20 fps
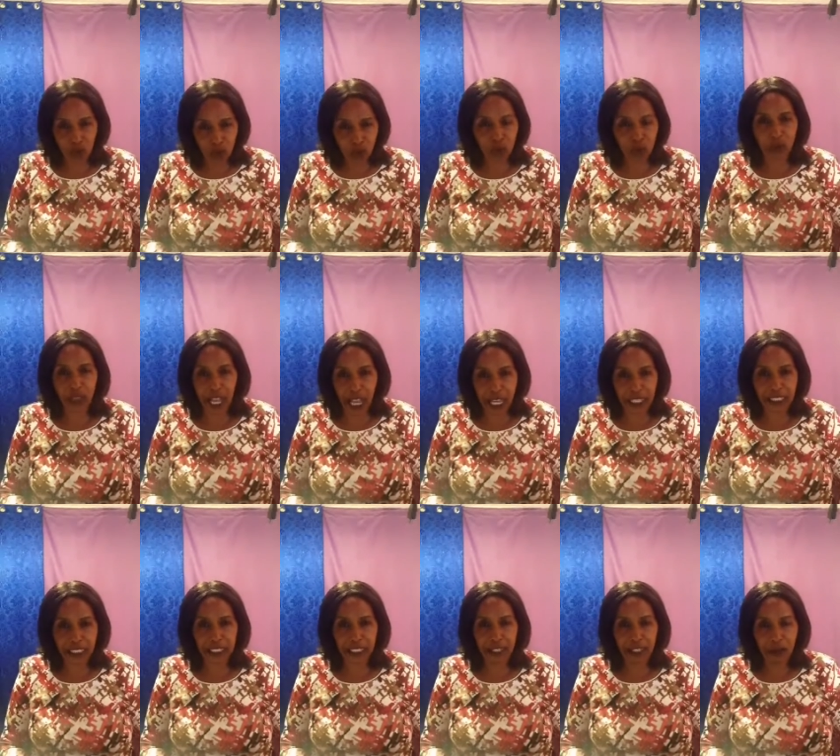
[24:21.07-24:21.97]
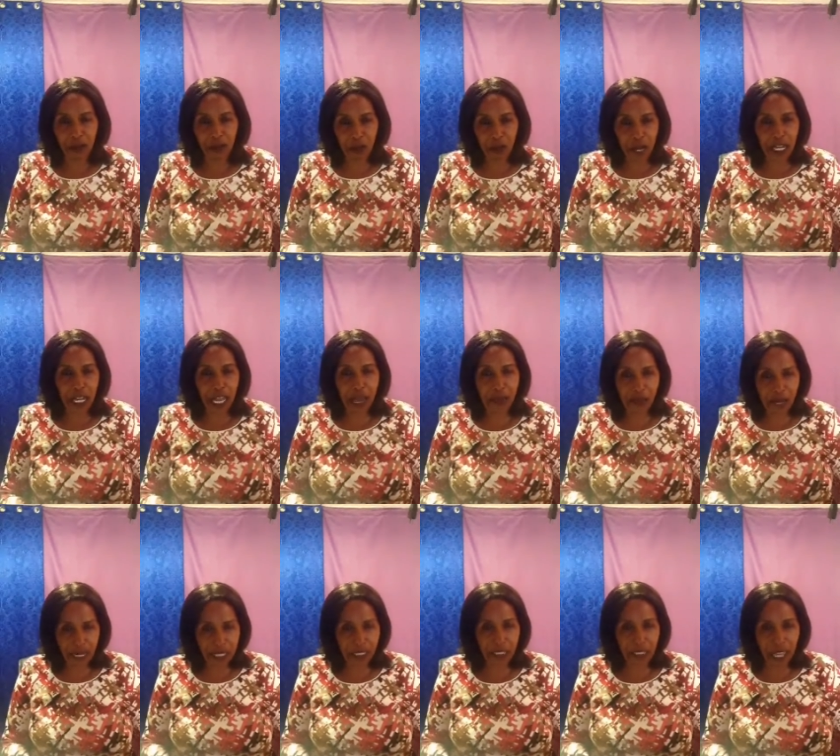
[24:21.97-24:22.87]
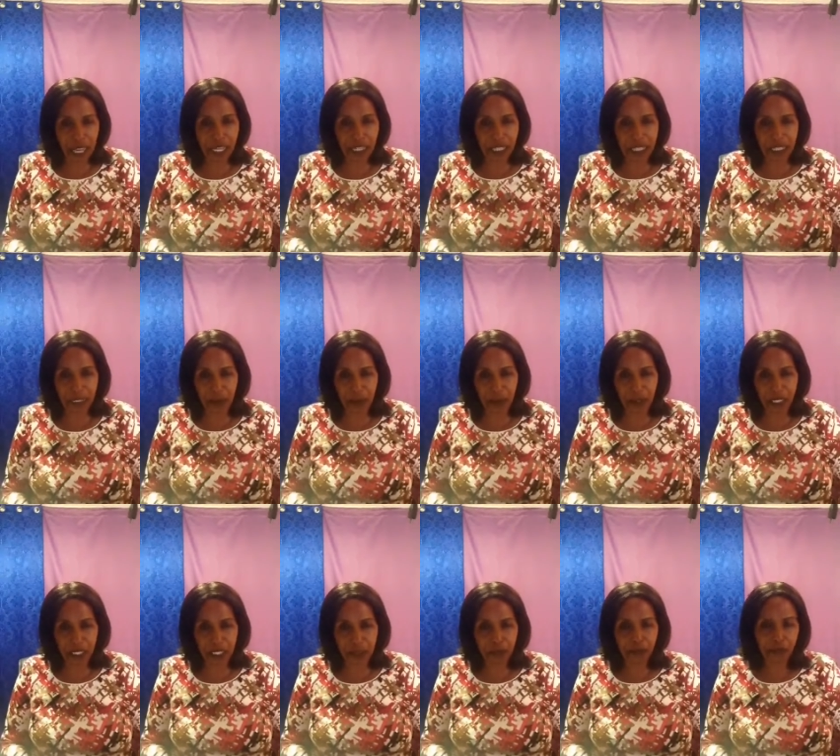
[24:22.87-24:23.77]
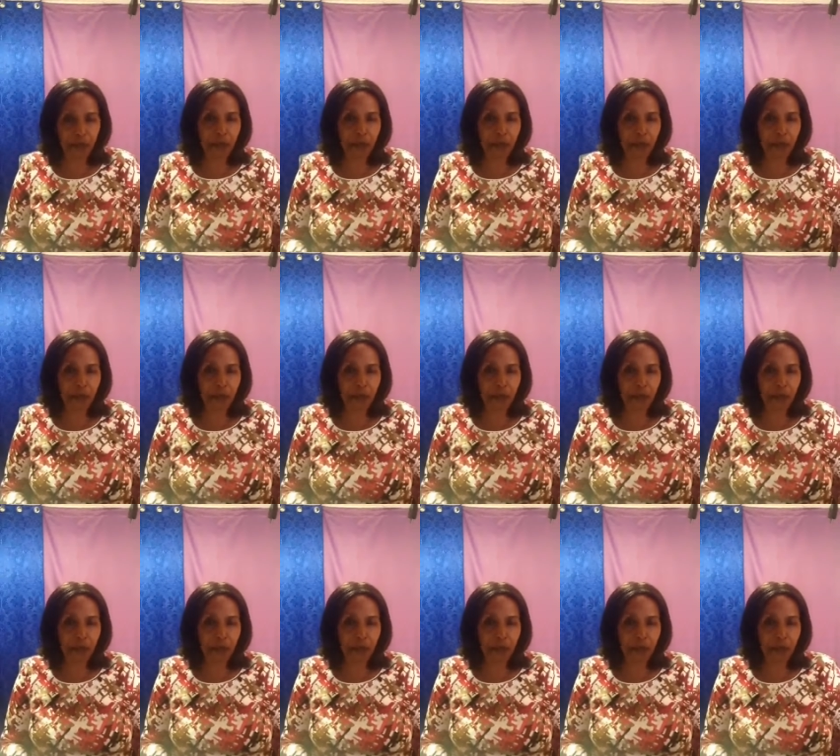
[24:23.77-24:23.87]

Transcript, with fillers: do that. Wake up early, early in the morning.